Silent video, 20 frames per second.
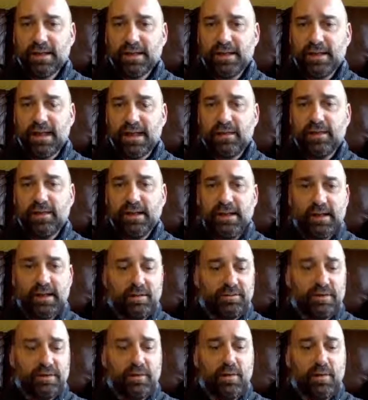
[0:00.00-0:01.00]
Now,
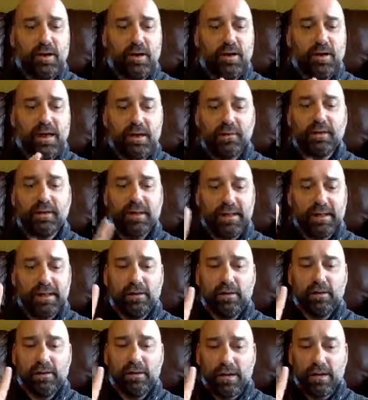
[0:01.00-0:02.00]
if you are elderly
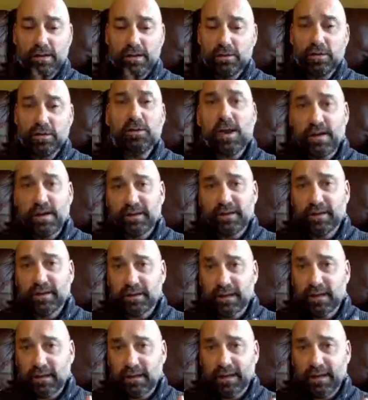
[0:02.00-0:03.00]
or, and you do have
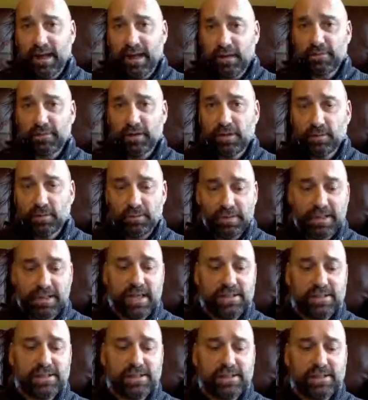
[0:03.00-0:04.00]
underlying health
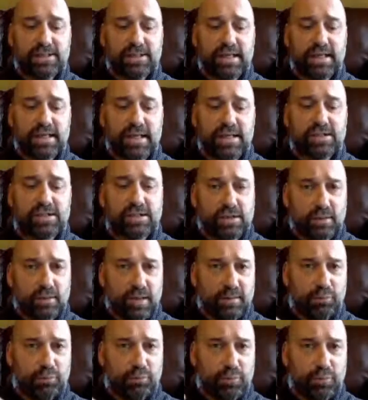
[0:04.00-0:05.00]
complications, then yes,
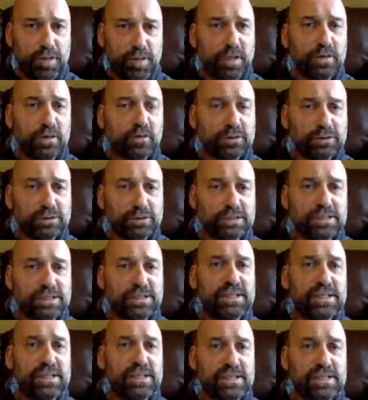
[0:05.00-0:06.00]
your
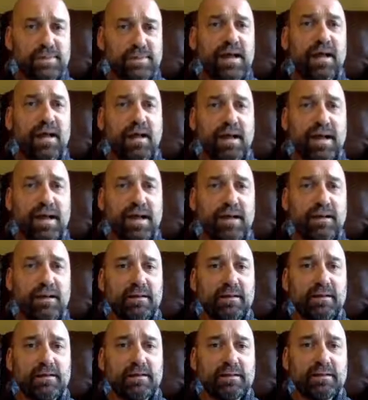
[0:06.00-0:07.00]
precautions need to be higher
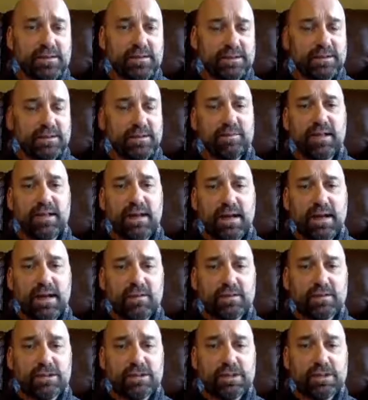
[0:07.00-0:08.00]
than somebody
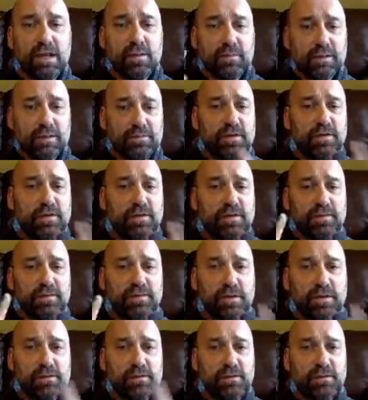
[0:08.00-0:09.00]
else. But if you f-
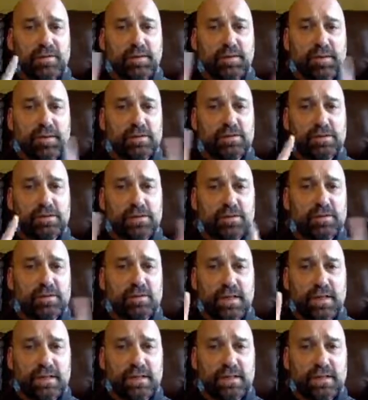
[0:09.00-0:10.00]
don't fit those two
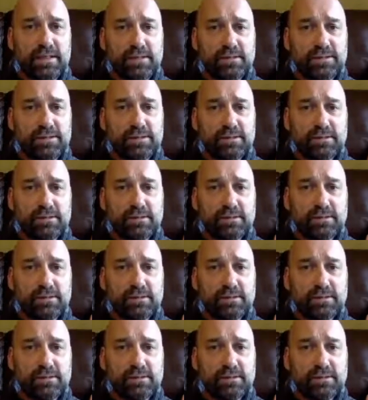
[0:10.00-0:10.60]
things,